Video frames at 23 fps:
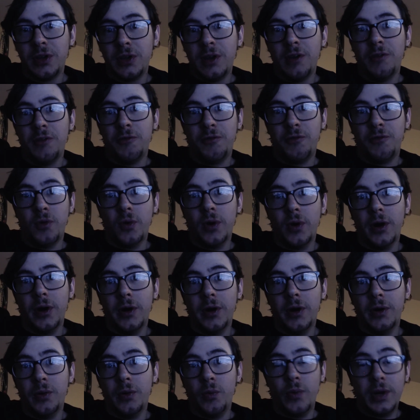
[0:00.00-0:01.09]

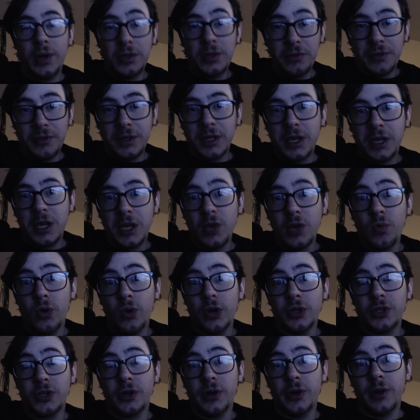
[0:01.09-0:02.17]
for relevant
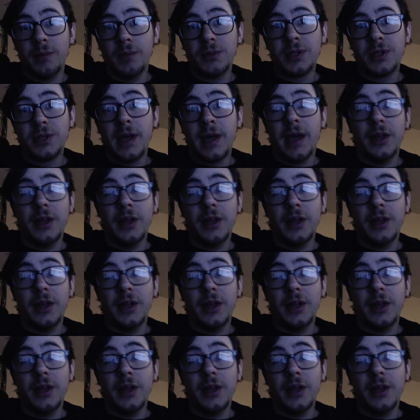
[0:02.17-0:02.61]
keyword terms